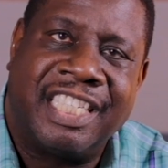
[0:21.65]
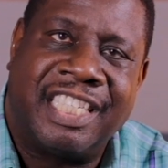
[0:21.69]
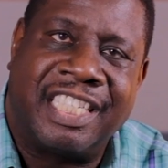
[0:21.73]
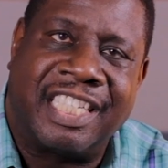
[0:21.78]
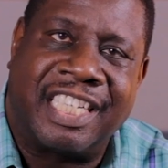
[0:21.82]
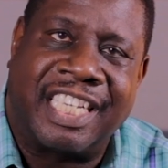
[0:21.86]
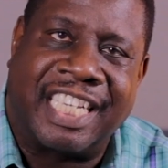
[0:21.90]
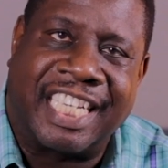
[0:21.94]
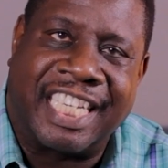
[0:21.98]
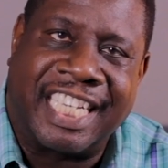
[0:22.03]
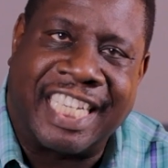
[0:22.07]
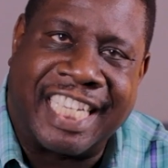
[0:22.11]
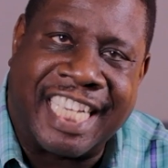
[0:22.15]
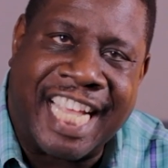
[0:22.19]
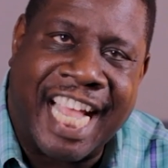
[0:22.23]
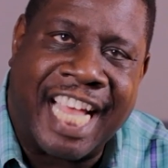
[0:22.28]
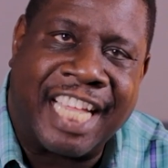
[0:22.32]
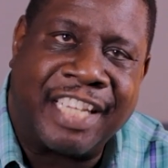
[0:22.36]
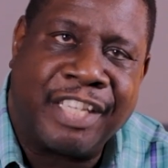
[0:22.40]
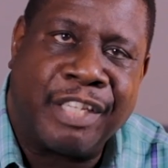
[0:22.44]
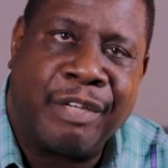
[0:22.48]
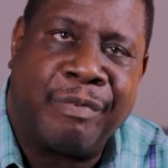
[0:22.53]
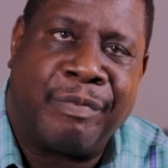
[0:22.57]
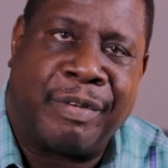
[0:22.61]
to
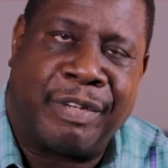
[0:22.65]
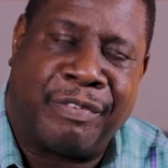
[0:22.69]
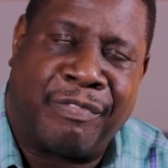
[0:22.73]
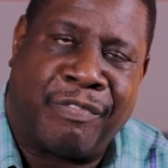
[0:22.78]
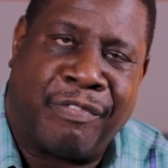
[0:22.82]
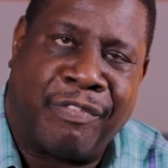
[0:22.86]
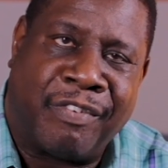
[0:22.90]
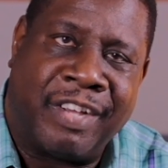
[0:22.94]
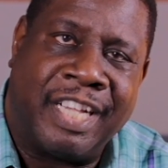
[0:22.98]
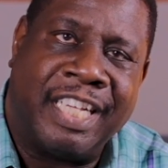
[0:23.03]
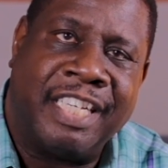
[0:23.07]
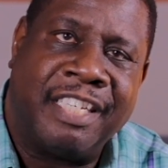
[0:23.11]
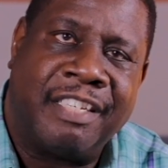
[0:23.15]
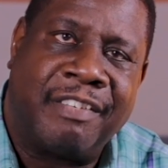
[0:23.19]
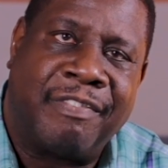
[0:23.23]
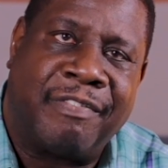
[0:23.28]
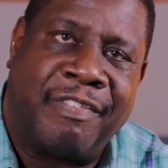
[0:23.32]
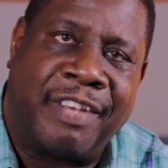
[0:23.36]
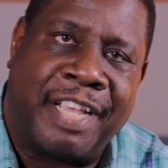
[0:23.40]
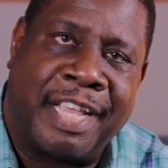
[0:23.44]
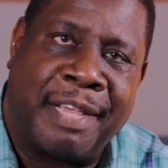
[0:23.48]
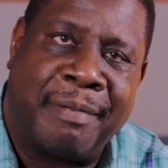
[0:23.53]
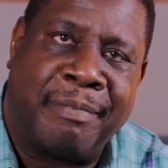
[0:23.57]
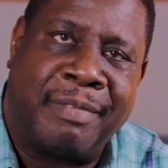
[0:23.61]
gather with friends,
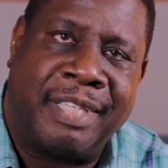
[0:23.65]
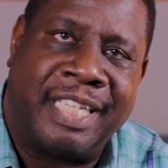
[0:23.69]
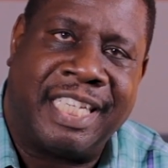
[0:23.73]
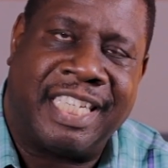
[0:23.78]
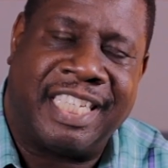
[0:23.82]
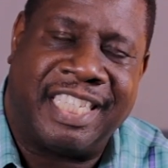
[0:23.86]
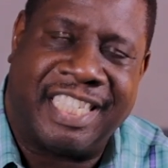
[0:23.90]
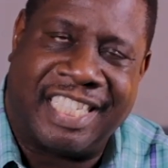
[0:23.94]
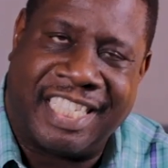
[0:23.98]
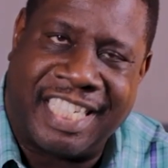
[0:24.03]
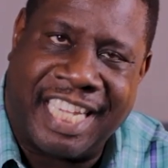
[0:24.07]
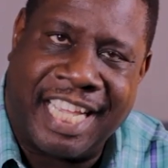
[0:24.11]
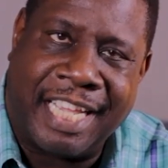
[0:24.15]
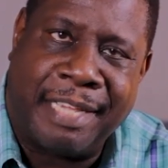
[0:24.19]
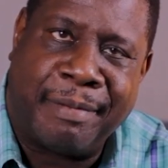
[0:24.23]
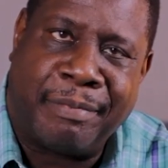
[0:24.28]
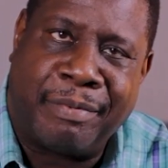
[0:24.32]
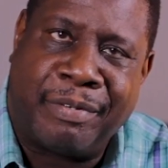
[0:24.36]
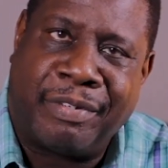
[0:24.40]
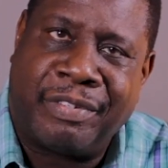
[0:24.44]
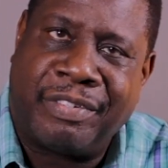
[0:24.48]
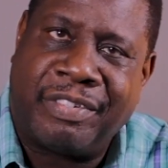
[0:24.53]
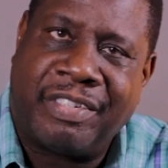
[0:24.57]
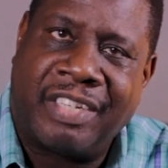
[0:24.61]
family, and
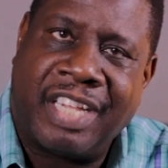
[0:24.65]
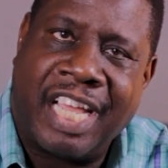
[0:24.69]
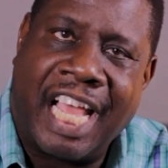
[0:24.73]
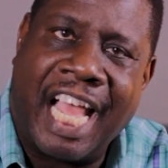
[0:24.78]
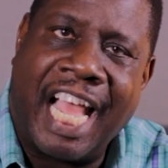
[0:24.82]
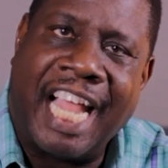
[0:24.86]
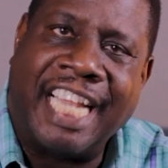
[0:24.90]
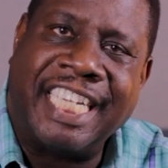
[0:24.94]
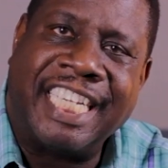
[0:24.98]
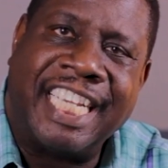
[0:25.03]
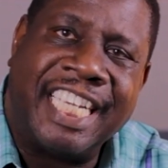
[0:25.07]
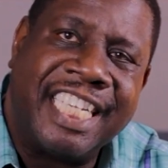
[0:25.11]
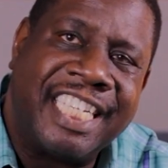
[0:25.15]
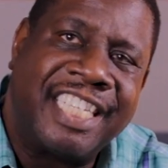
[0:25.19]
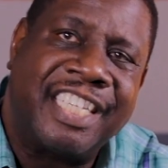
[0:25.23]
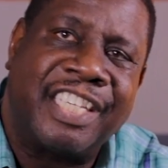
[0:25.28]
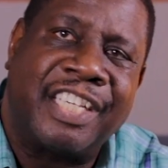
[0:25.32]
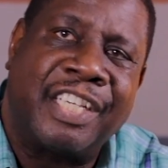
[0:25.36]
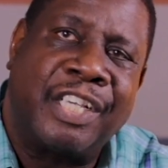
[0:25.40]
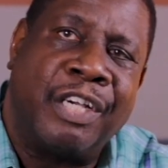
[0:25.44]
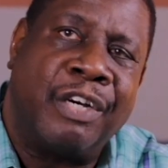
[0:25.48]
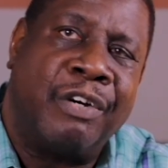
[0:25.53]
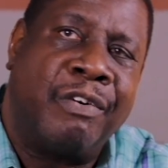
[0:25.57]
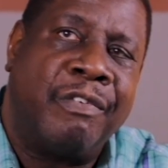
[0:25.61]
neighbors, and then
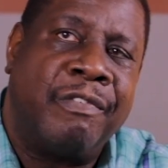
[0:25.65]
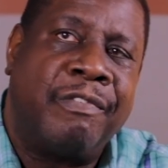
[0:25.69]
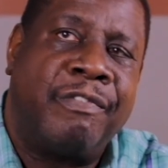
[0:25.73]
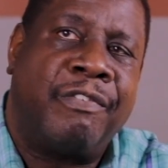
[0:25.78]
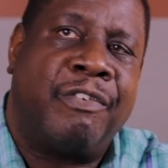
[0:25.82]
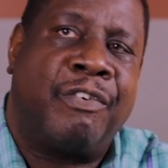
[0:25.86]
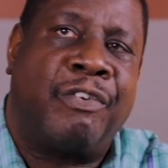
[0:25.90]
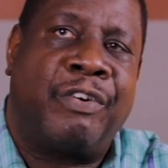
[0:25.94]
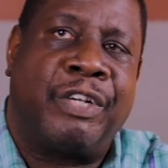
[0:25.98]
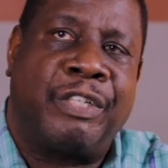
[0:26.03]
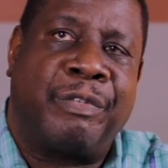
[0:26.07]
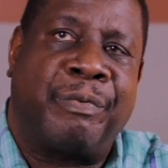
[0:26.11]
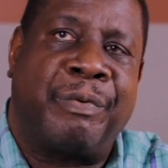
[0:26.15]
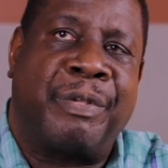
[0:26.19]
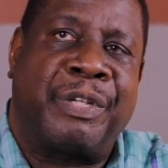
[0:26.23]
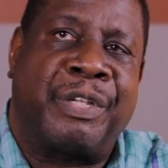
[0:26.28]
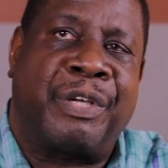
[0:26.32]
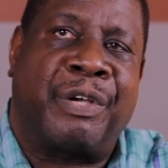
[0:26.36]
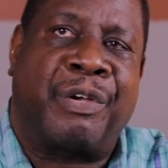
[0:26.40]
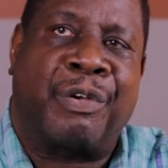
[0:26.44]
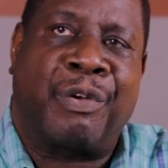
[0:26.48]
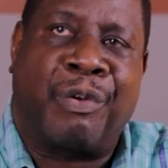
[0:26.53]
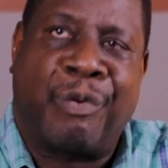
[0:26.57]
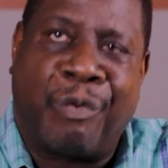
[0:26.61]
to go forth with
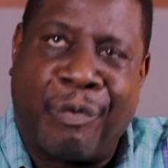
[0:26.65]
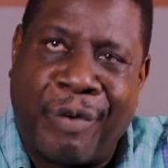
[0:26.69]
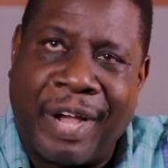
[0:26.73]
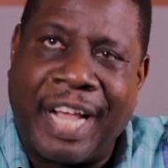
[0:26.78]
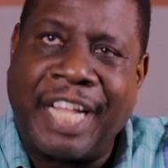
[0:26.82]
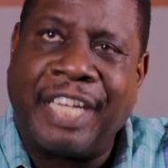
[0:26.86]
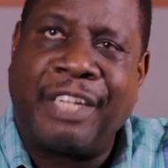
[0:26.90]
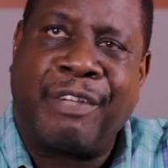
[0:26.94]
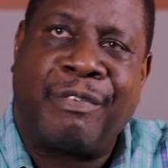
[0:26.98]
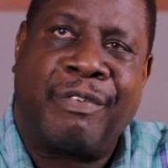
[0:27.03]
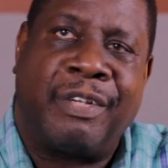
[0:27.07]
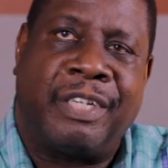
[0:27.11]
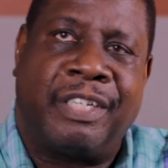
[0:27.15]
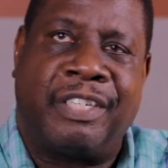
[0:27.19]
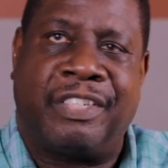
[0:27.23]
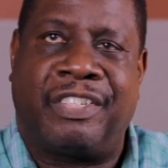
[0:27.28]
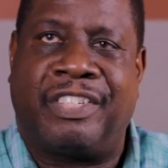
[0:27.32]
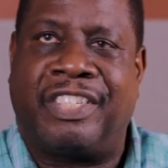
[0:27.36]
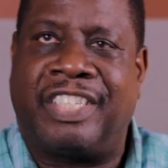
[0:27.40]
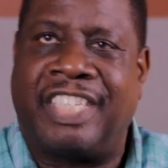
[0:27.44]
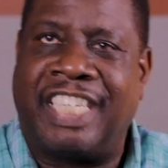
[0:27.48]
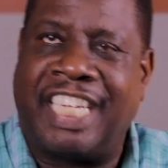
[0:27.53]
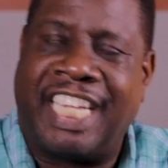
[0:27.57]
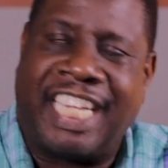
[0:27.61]
a greater
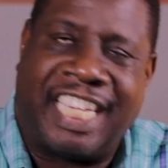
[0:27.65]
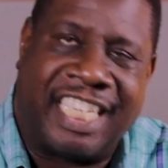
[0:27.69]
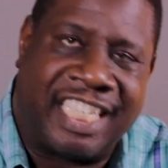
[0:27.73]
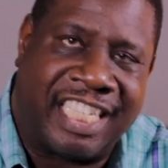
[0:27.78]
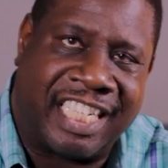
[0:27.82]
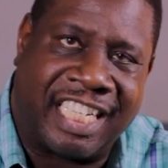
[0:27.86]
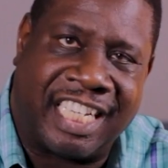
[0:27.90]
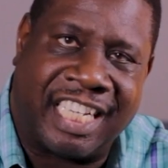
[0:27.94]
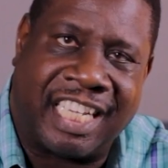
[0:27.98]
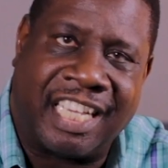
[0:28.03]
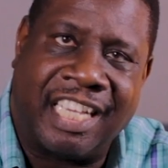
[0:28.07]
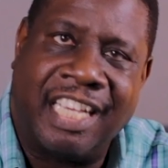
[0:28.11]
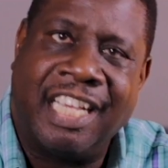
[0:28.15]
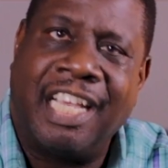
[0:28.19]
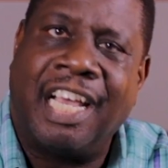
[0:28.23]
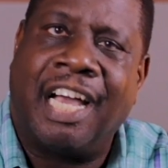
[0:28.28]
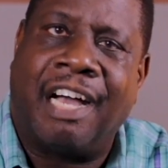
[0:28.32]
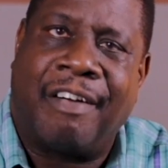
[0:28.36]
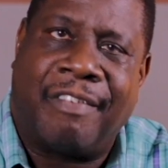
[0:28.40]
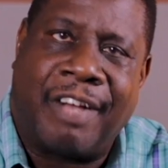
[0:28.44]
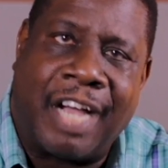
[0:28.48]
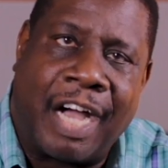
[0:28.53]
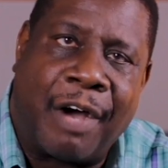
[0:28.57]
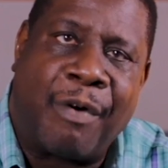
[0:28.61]
understanding
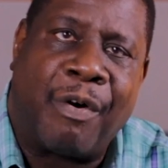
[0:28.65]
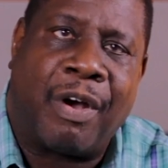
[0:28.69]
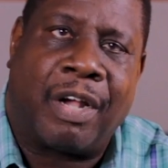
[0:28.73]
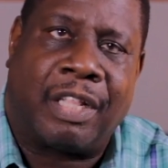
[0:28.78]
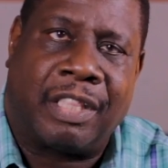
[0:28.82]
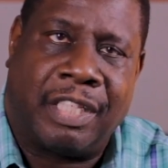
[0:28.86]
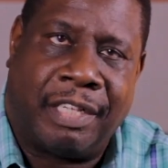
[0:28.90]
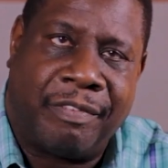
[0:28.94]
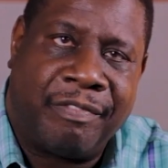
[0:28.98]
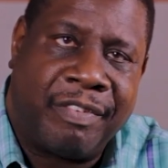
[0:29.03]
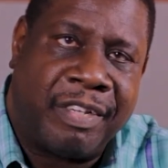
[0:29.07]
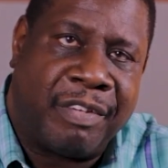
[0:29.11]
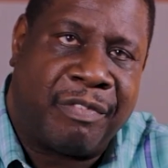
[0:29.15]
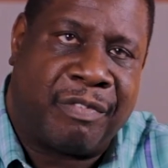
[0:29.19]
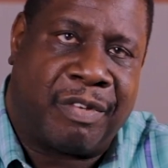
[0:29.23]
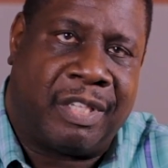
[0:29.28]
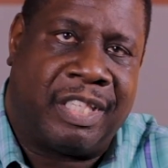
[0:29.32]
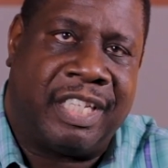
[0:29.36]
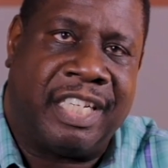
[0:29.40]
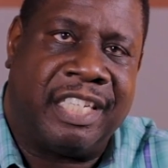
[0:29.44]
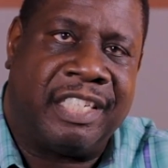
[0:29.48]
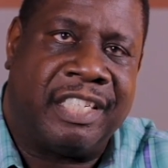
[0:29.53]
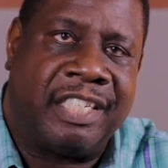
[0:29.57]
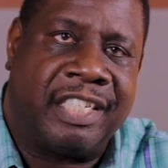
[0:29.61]
of how our living
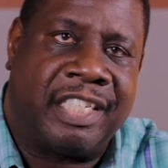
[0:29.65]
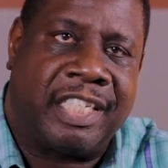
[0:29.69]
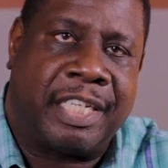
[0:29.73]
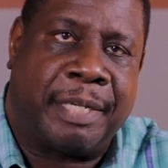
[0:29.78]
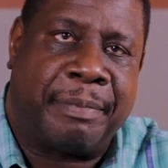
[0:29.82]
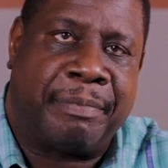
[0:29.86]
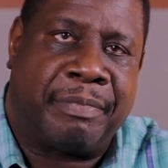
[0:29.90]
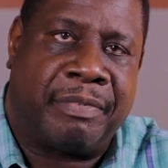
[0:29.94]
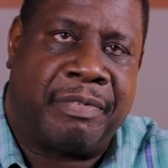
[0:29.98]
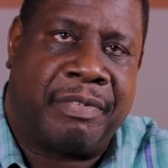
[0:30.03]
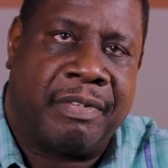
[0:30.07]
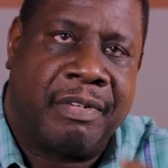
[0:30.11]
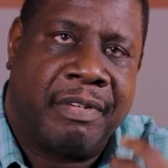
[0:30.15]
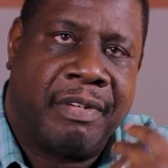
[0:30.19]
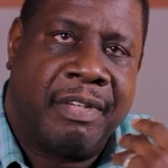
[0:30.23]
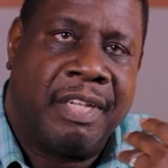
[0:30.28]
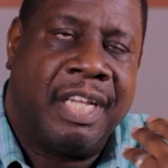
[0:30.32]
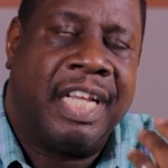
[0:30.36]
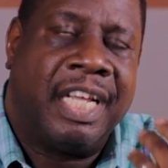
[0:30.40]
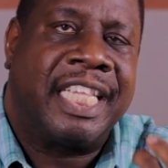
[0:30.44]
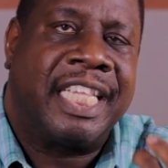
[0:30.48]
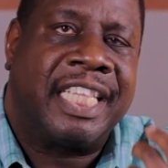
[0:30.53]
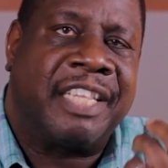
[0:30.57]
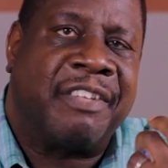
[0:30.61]
relationships
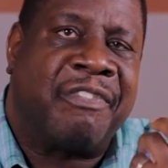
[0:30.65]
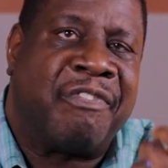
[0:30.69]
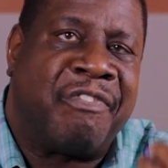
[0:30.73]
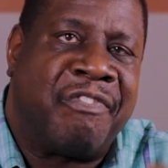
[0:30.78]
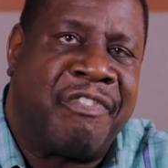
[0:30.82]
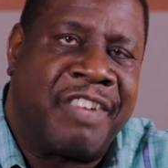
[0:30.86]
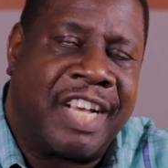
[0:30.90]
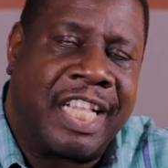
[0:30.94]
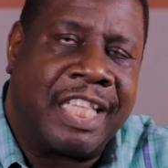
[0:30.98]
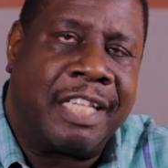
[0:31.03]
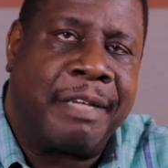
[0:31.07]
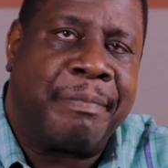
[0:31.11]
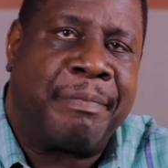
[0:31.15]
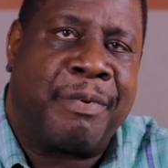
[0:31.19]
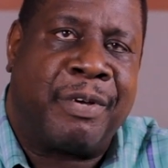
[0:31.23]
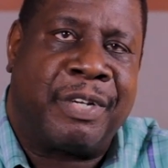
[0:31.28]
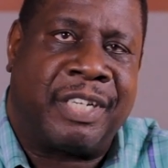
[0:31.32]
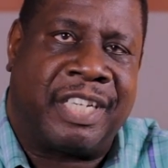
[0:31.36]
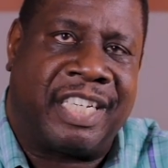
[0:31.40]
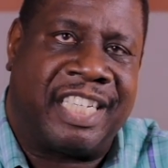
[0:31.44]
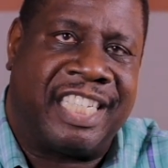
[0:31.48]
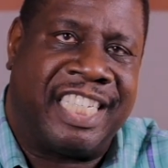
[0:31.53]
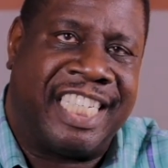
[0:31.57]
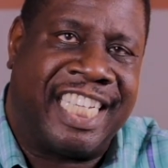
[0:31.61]
develop
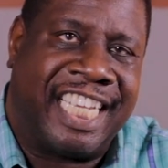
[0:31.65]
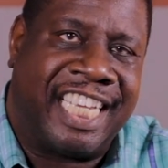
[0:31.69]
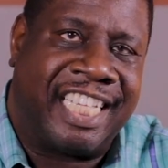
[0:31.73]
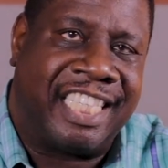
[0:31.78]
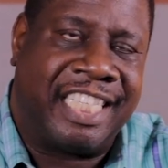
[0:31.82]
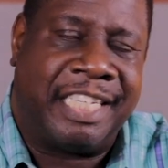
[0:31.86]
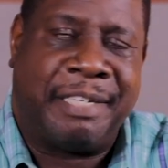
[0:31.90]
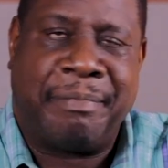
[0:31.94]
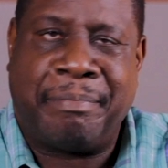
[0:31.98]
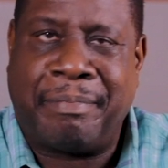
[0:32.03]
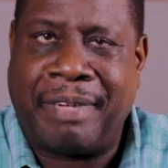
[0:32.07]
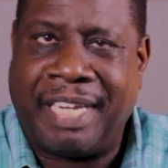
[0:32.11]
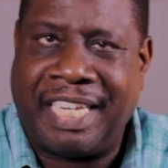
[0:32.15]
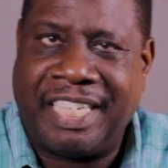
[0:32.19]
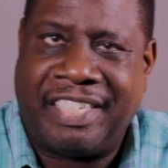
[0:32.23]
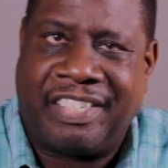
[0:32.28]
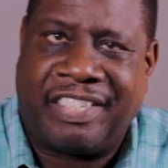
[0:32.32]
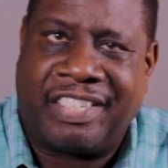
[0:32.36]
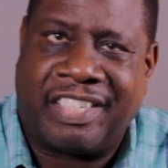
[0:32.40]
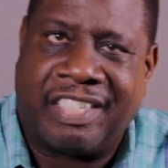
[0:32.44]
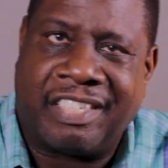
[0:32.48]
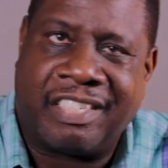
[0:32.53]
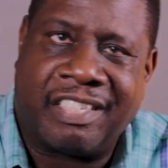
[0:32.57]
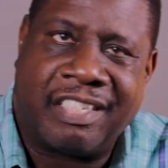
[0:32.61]
on a daily
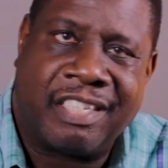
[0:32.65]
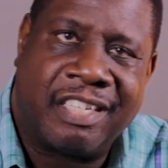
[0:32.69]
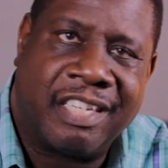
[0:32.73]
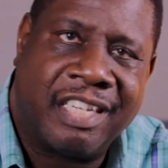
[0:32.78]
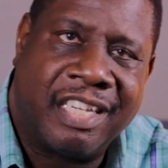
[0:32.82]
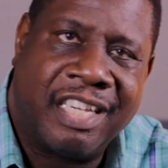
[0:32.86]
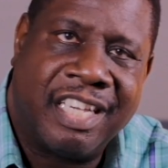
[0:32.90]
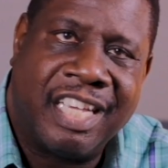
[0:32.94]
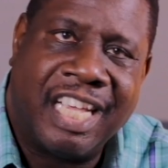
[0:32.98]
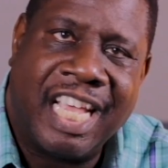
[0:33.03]
basis.